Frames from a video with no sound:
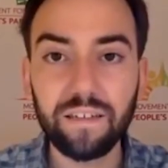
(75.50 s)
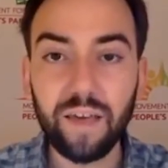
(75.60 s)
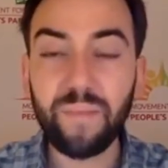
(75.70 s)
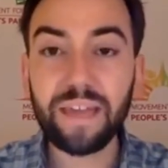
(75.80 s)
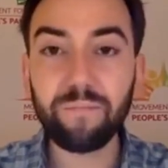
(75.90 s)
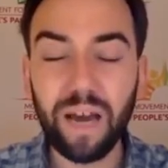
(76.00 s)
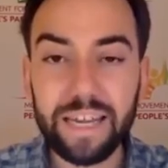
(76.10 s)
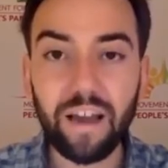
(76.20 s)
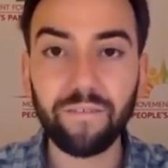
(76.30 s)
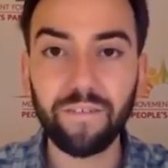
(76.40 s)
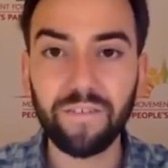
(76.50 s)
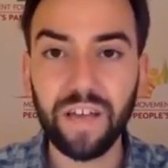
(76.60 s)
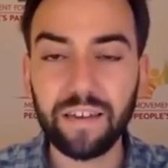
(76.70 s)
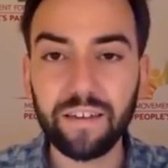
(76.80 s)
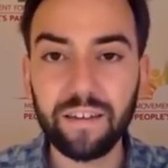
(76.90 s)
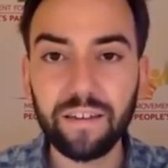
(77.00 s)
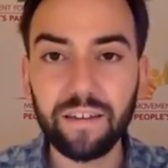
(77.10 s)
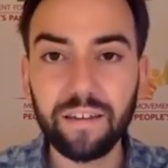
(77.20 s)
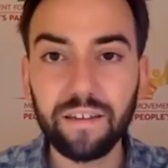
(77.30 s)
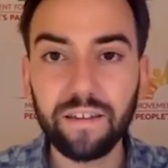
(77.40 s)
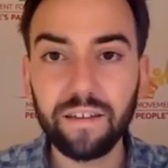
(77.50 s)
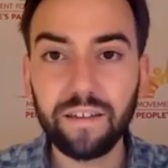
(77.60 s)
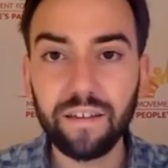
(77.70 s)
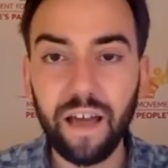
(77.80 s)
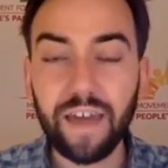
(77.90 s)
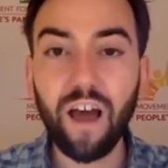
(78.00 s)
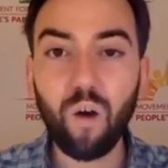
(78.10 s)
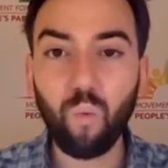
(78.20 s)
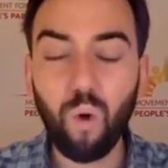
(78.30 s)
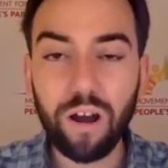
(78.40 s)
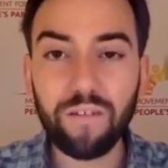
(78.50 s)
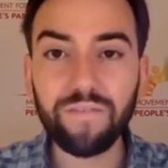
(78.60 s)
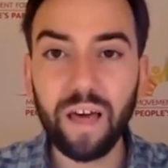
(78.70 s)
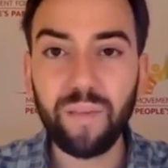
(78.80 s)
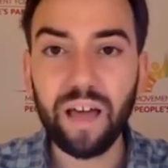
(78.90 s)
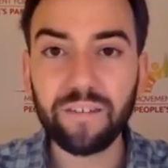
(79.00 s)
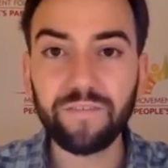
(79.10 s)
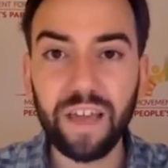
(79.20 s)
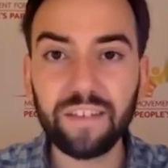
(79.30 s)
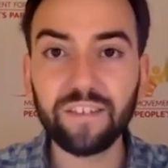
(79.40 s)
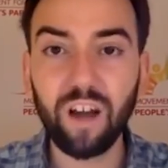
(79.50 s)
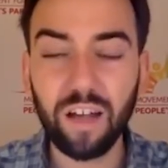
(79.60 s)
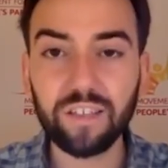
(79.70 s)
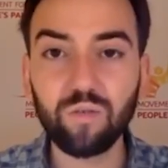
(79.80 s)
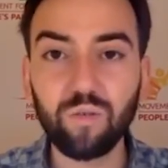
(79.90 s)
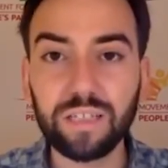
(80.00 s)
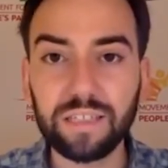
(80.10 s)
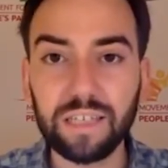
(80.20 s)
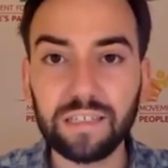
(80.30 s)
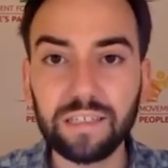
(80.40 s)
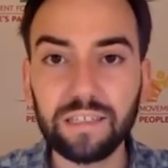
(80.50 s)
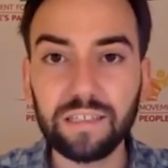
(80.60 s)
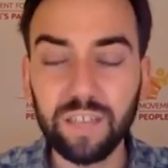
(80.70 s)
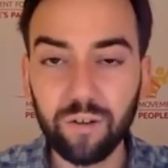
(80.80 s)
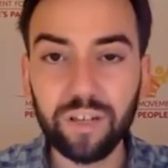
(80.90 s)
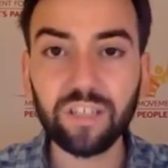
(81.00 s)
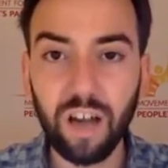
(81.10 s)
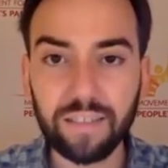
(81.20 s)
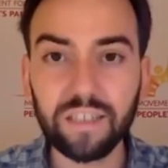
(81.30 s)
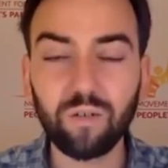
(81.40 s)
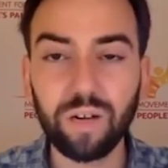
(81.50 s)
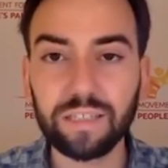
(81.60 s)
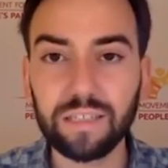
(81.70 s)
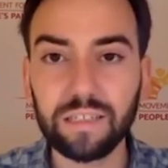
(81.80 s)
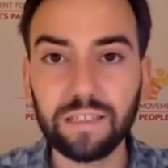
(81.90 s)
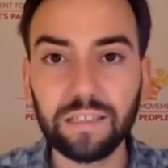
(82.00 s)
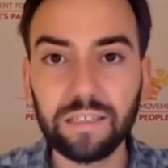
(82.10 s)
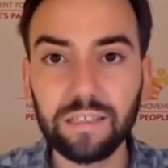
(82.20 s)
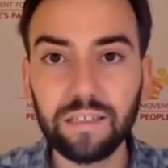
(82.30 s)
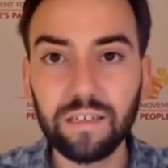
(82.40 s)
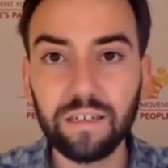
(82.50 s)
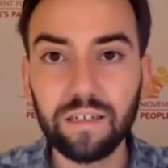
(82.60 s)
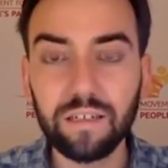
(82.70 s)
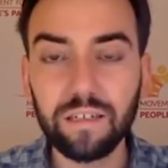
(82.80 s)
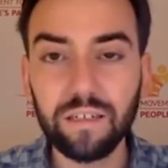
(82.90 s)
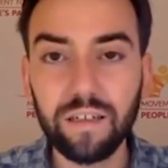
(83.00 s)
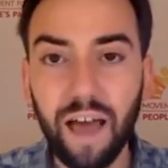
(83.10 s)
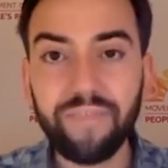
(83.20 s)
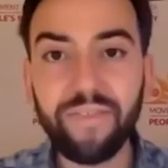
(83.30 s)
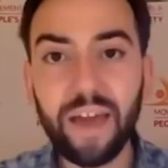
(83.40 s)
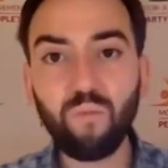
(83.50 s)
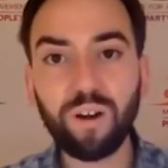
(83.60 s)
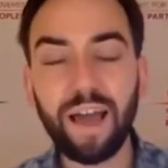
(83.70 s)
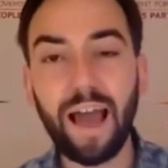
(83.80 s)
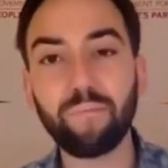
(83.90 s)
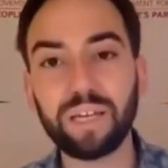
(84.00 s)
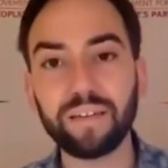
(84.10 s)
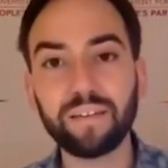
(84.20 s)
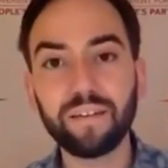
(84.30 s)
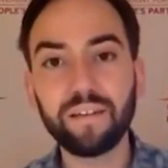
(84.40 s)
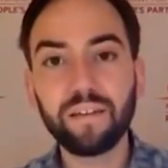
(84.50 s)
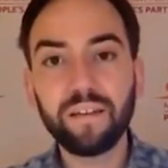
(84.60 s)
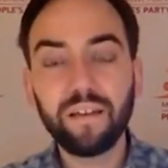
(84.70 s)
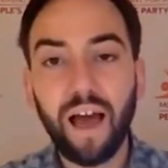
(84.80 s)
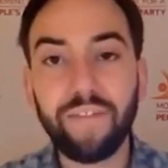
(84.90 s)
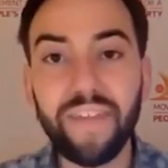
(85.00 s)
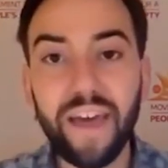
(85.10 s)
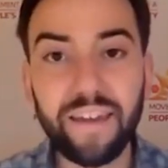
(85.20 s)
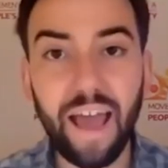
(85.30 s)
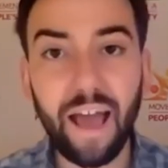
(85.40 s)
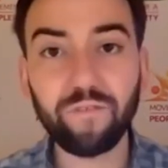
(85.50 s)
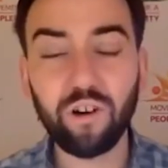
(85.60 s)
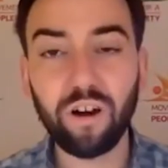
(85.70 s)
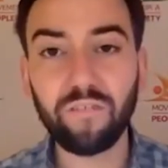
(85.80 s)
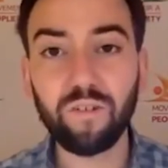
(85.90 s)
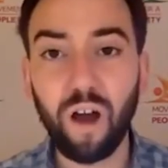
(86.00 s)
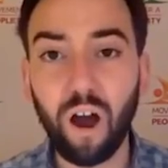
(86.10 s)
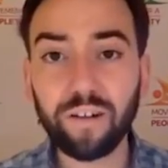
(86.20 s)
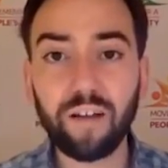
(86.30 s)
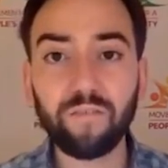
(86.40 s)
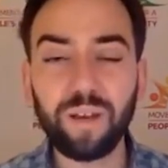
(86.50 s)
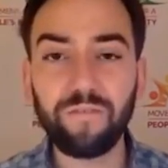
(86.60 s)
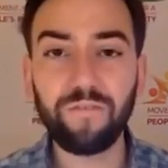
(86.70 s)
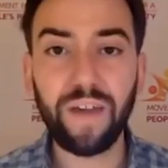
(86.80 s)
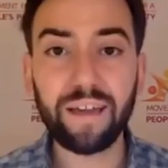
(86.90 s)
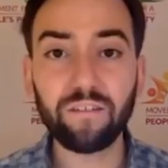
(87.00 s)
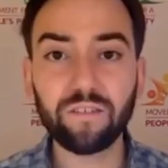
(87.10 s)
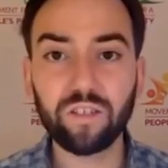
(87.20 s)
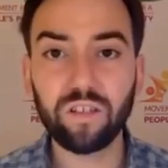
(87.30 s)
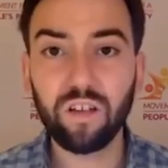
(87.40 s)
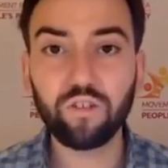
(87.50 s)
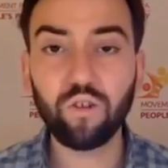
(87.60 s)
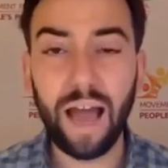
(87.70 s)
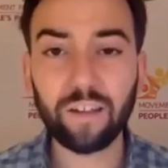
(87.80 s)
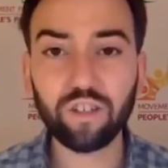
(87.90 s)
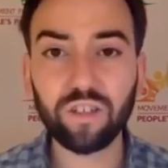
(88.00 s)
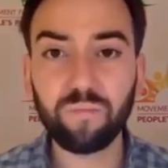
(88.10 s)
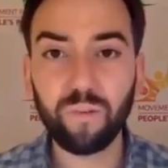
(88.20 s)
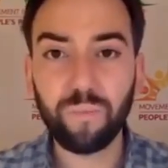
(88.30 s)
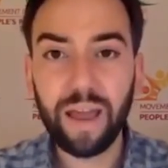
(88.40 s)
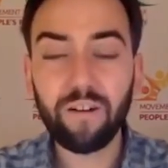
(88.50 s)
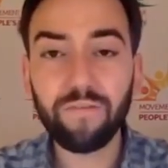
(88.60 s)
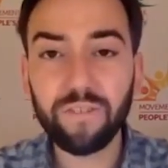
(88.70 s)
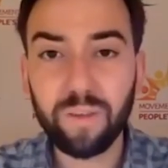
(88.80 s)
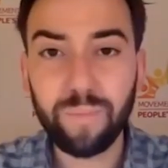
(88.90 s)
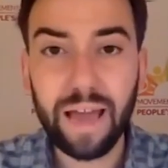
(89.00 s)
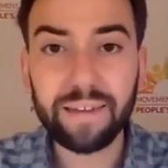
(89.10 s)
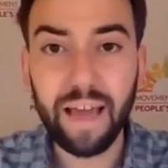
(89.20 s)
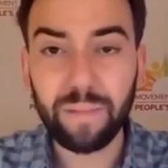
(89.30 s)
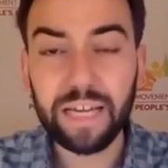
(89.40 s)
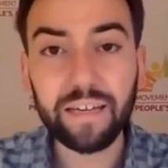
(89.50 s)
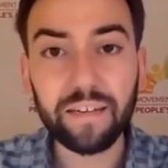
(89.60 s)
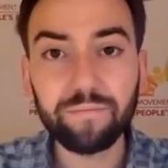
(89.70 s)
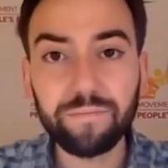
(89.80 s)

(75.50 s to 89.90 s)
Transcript: They made money off of it. And not one of them has faced consequences, serious consequences. And then what happened? And then after our government failed to actually prepare for the pandemic,